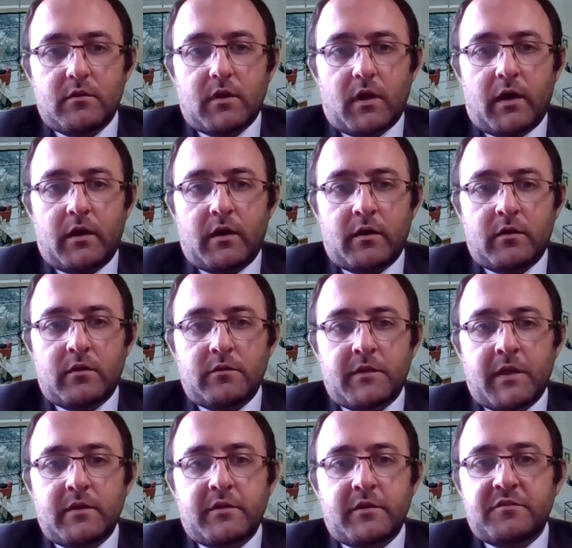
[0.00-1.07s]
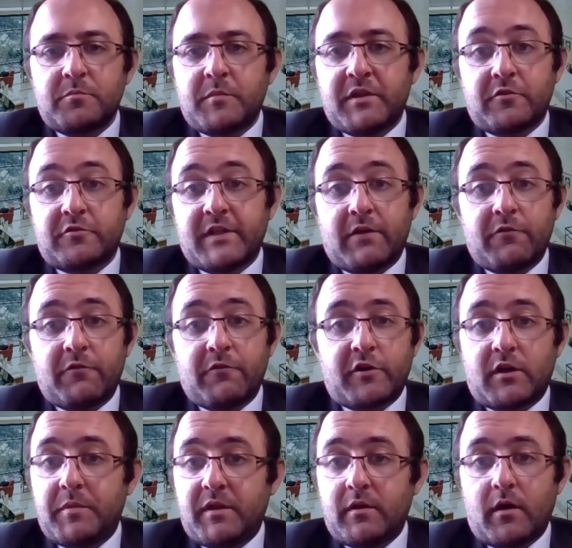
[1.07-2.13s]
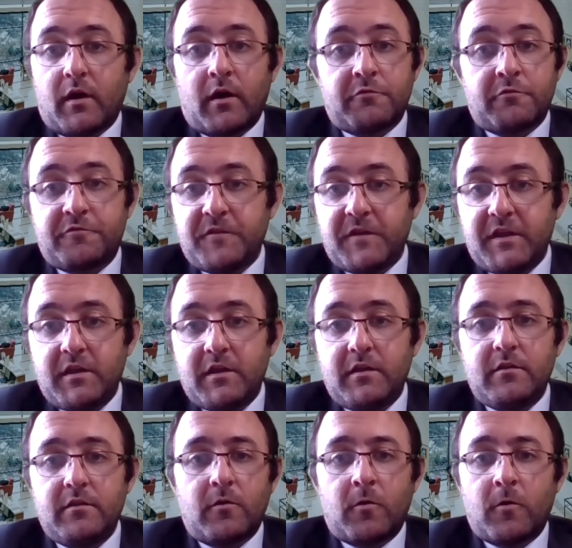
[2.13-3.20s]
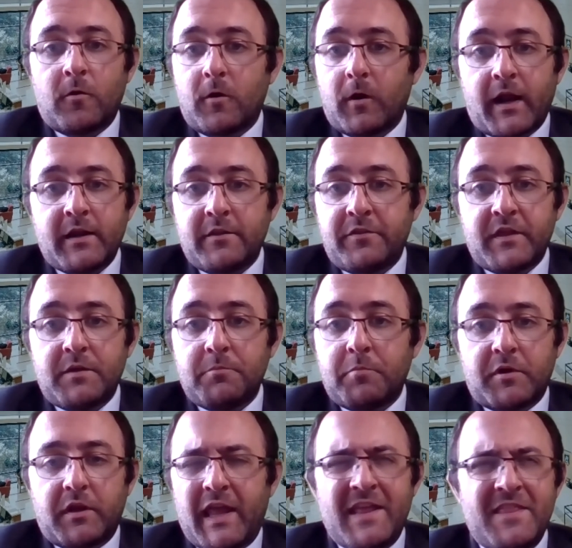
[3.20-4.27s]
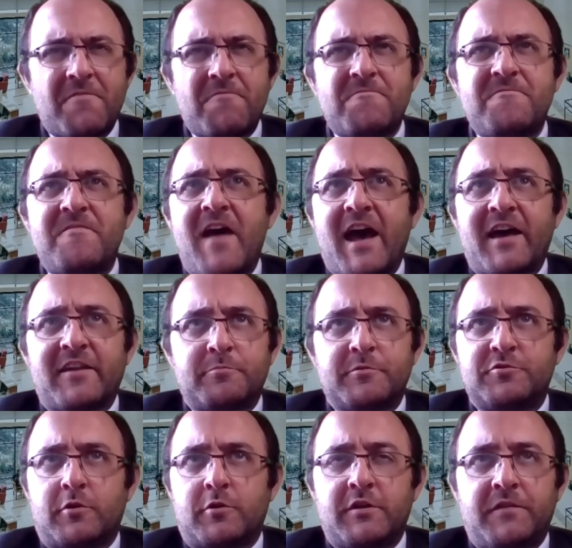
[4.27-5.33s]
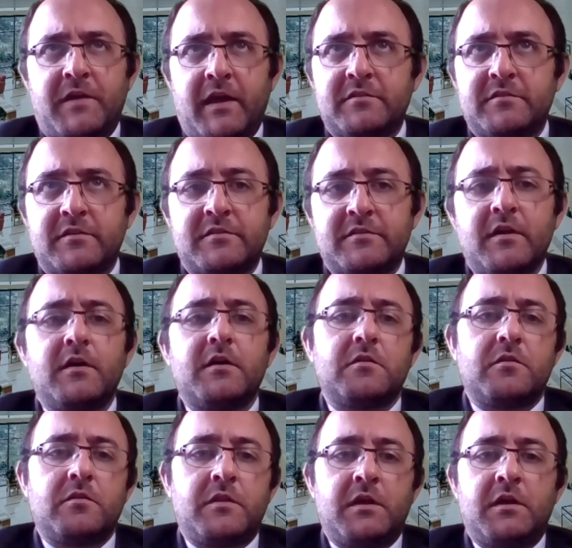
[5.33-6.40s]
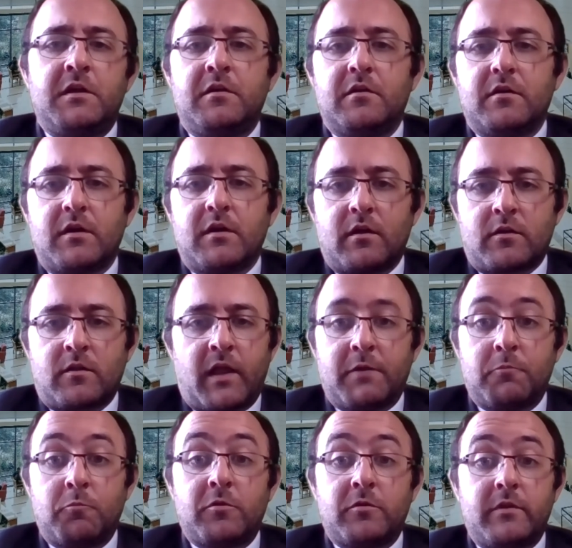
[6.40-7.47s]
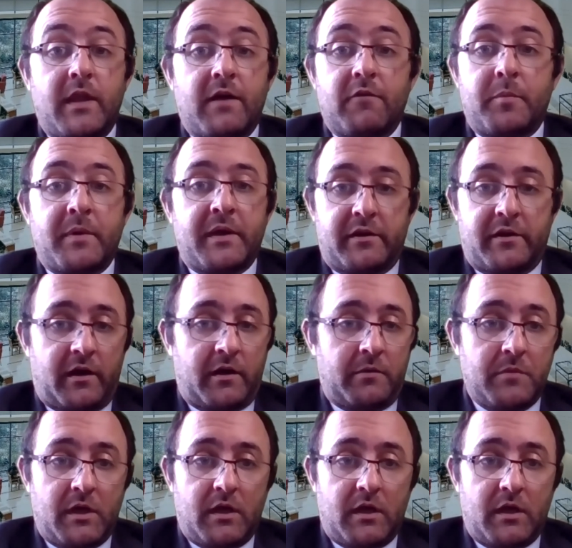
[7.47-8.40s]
That doesn't mean there's never going to be a fee or anything, but in the vast majority of cases, the client will never pay a dime.